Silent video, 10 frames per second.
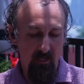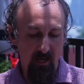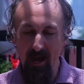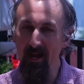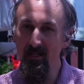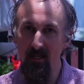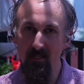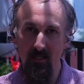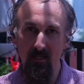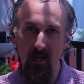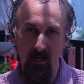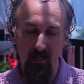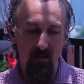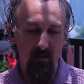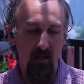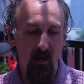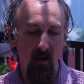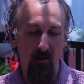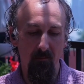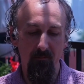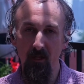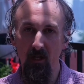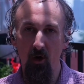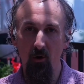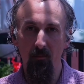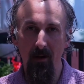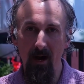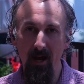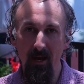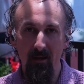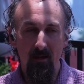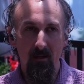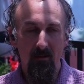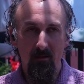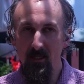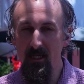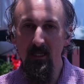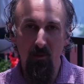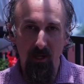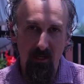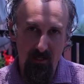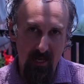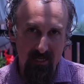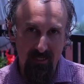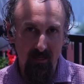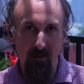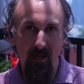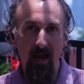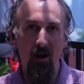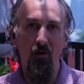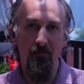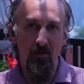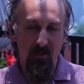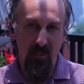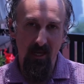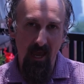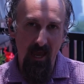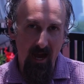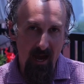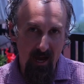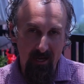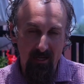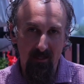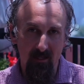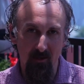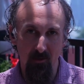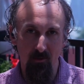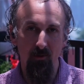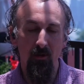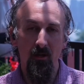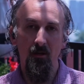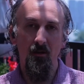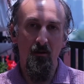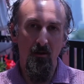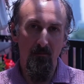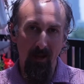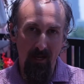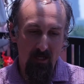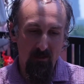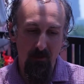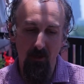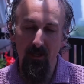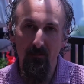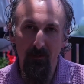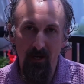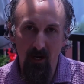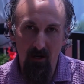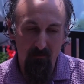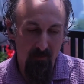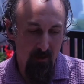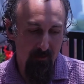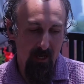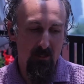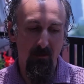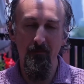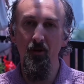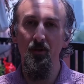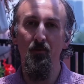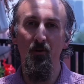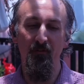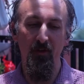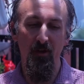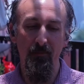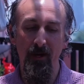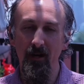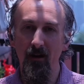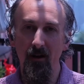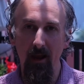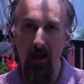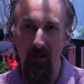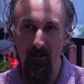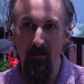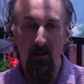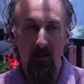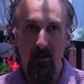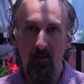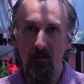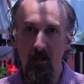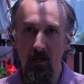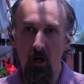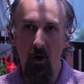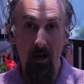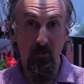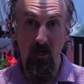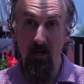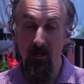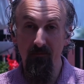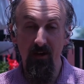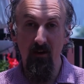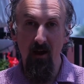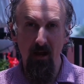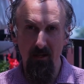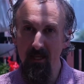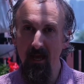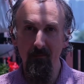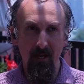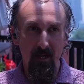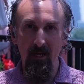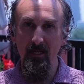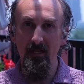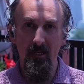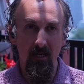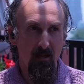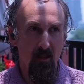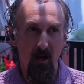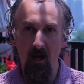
access to data. My C-suite is asking me how I'm using AI to manage buildings better, manage my building portfolio better. And, I'm trying to figure out, does that mean I need to get Claude